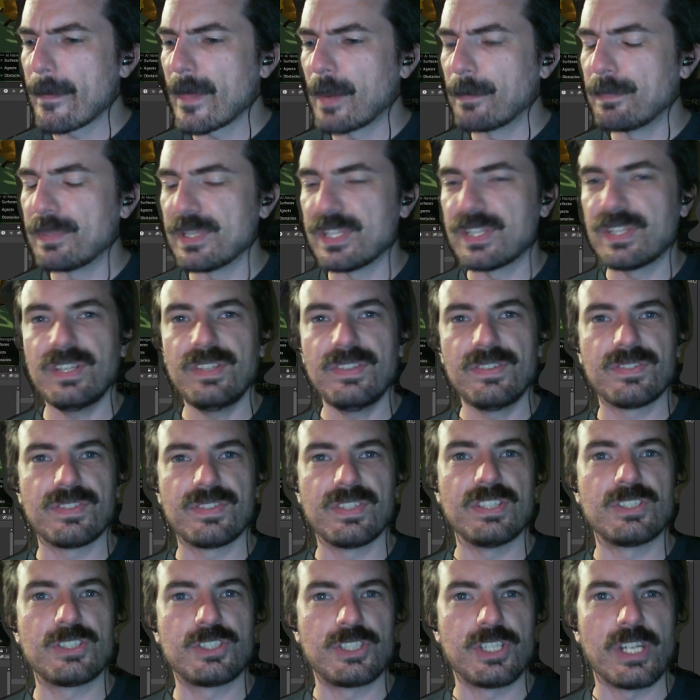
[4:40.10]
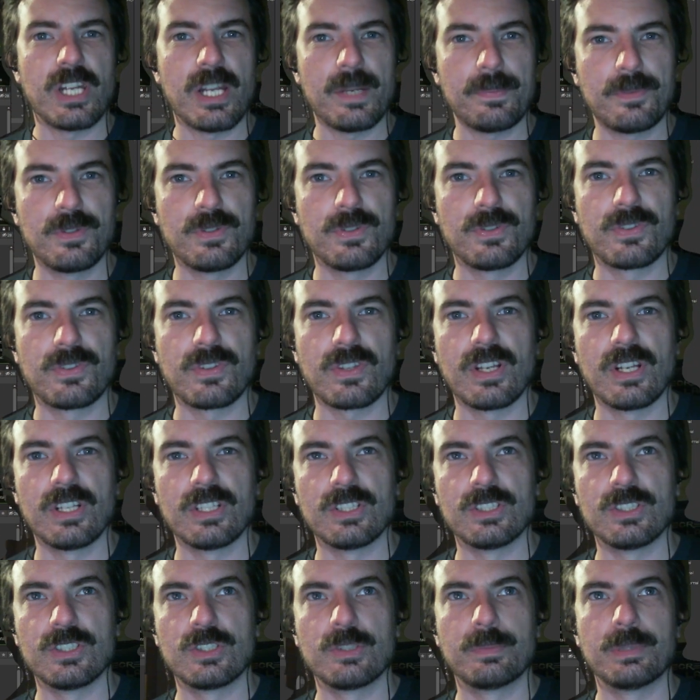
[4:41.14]
because this chapter is
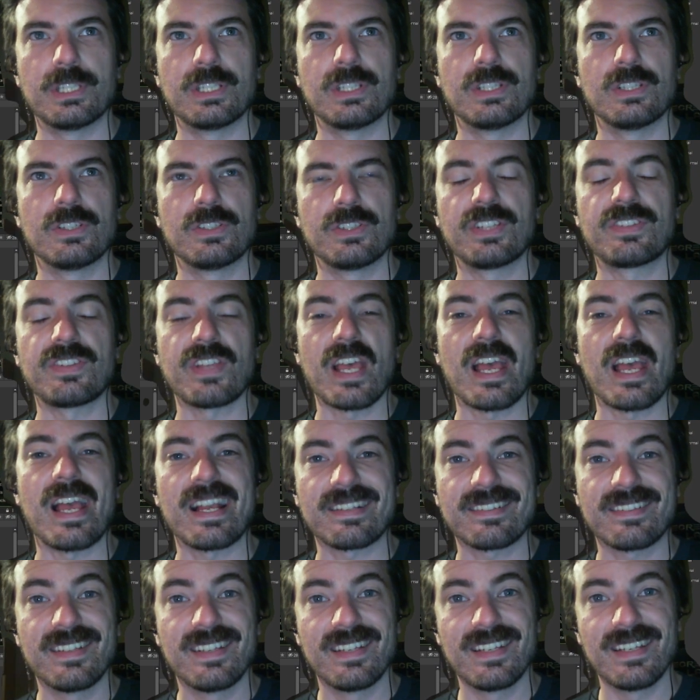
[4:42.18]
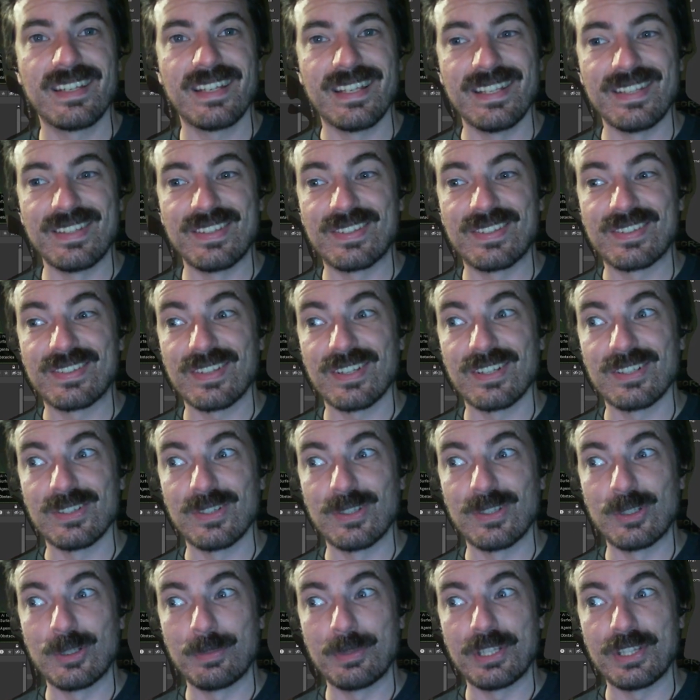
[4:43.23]
this act is a
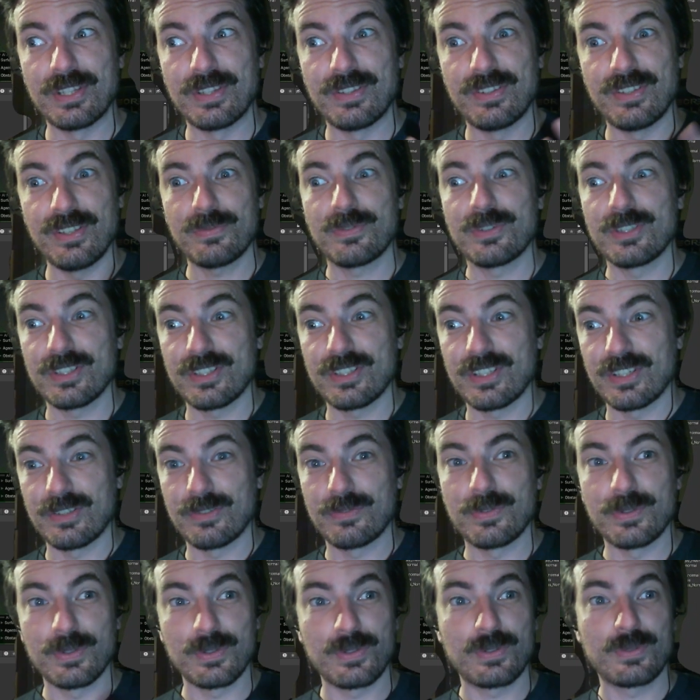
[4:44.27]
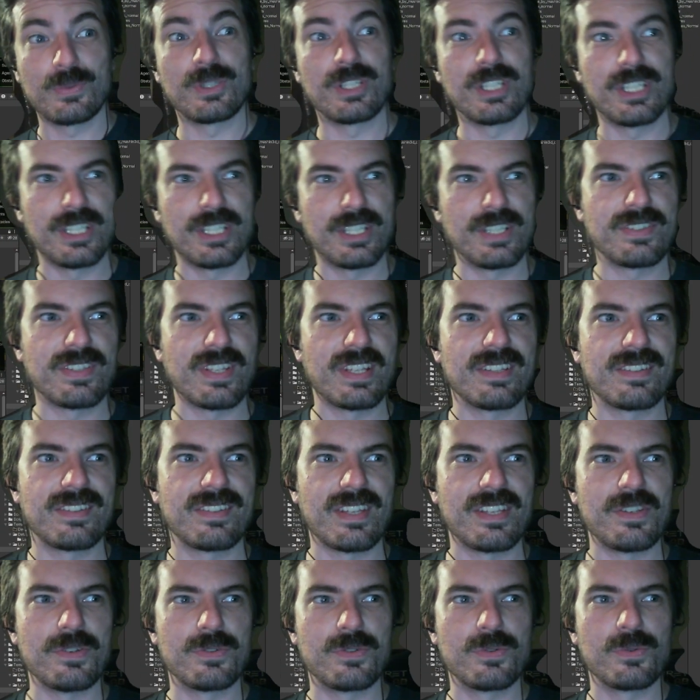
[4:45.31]
little bit different than the first one, in the sense
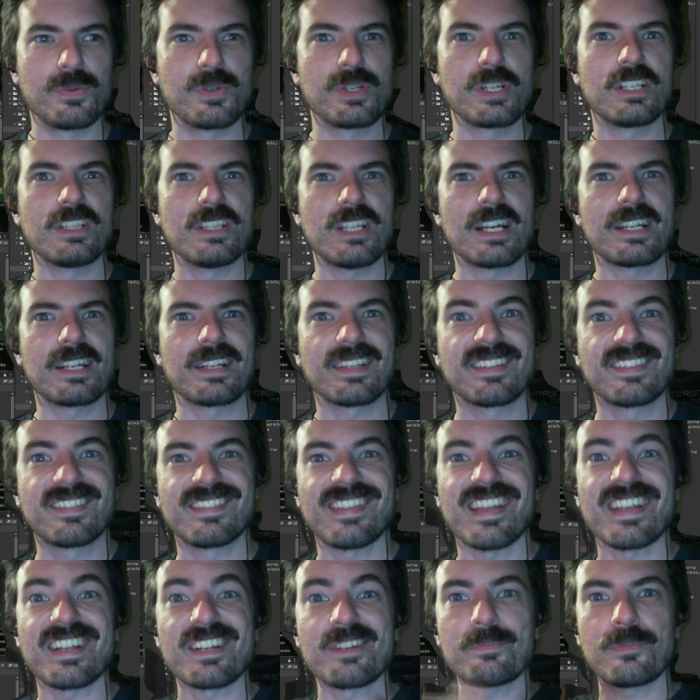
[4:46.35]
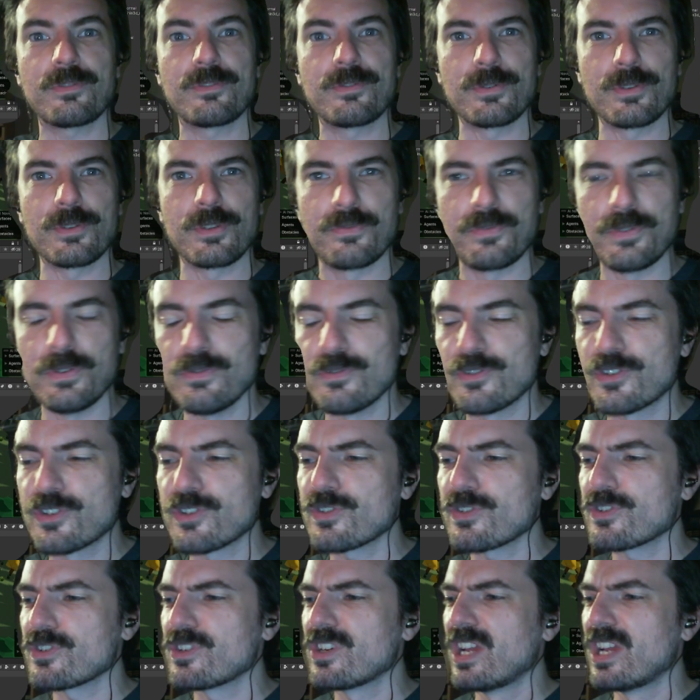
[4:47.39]
that you're doing a lot of setup for the
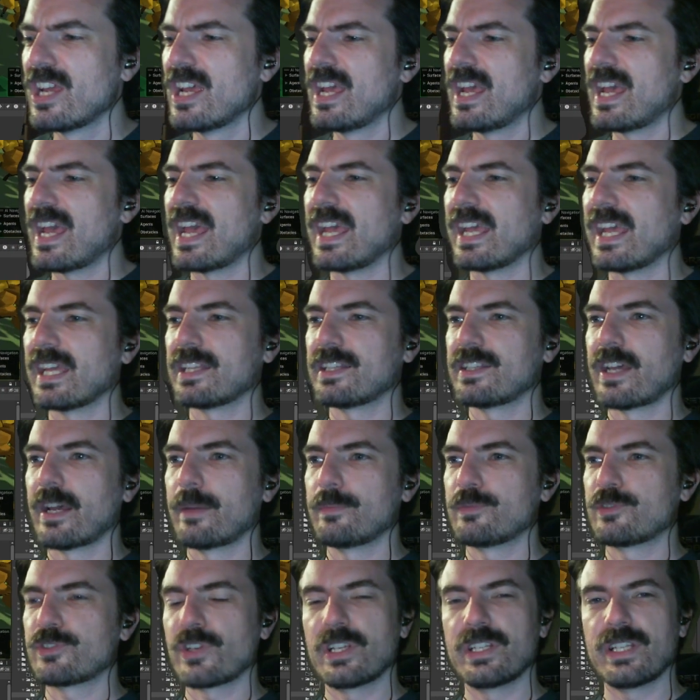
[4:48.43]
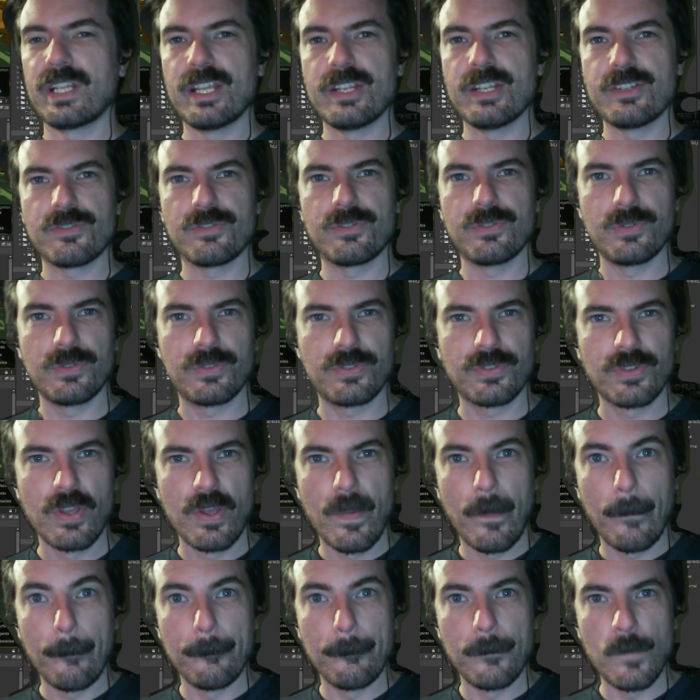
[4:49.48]
future, and I'm trying to introduce
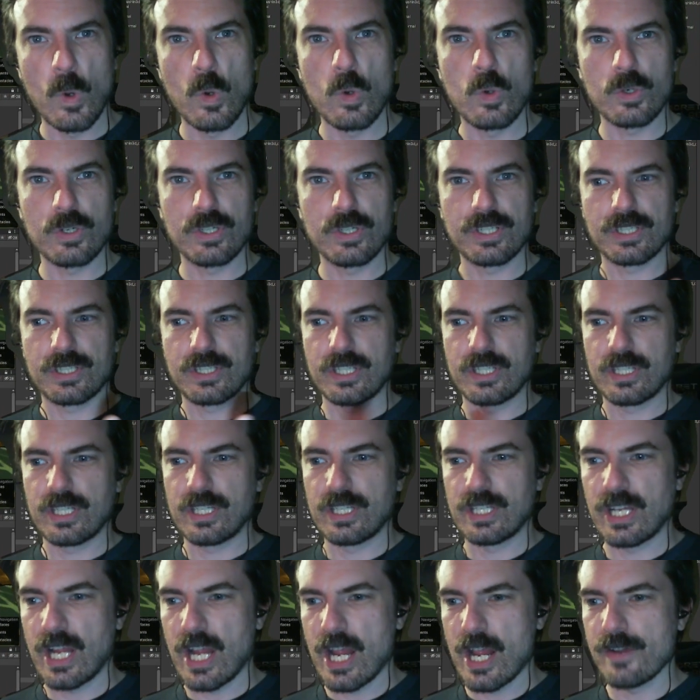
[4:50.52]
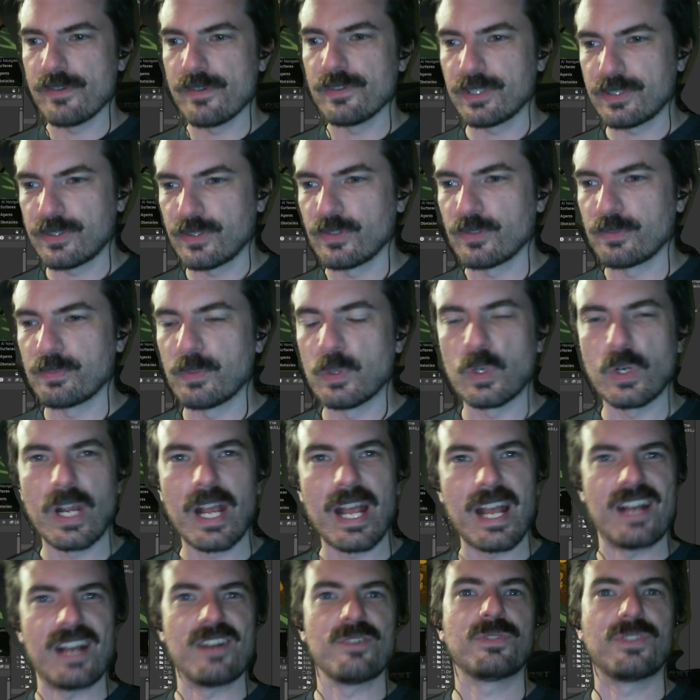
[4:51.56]
more characters, more
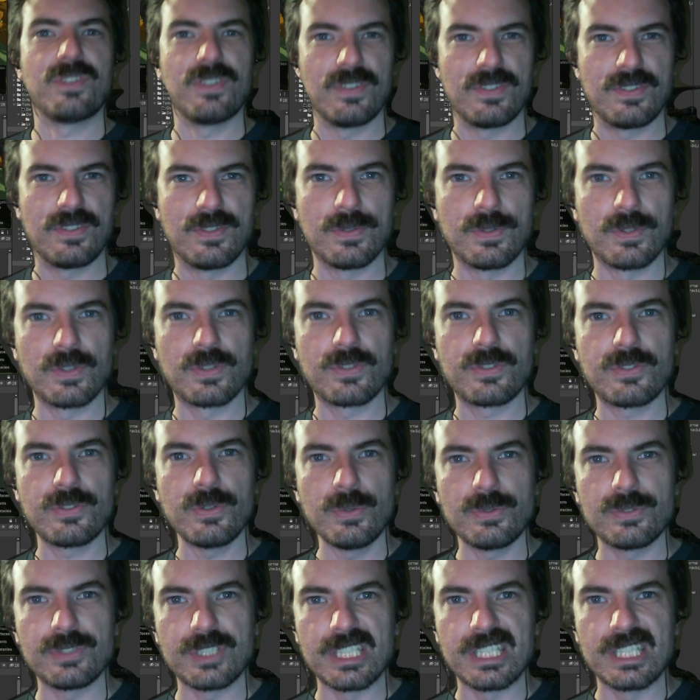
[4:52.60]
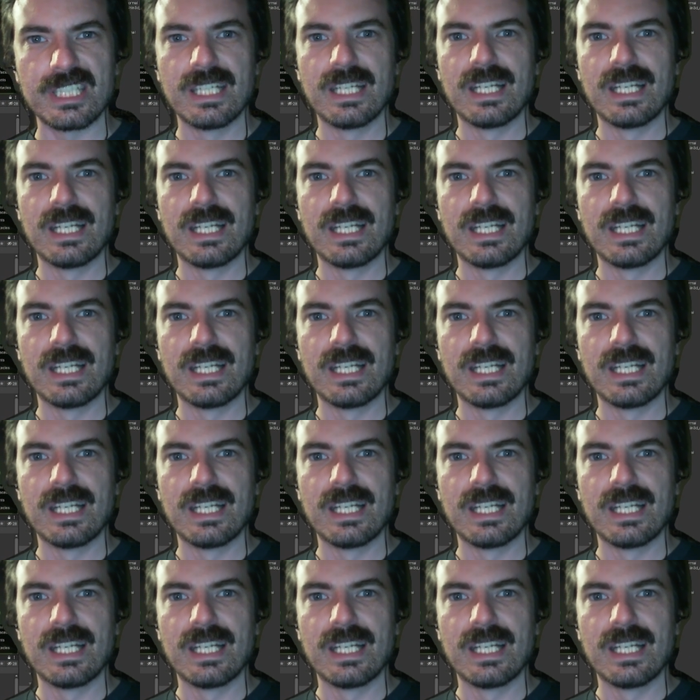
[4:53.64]
houses to the story.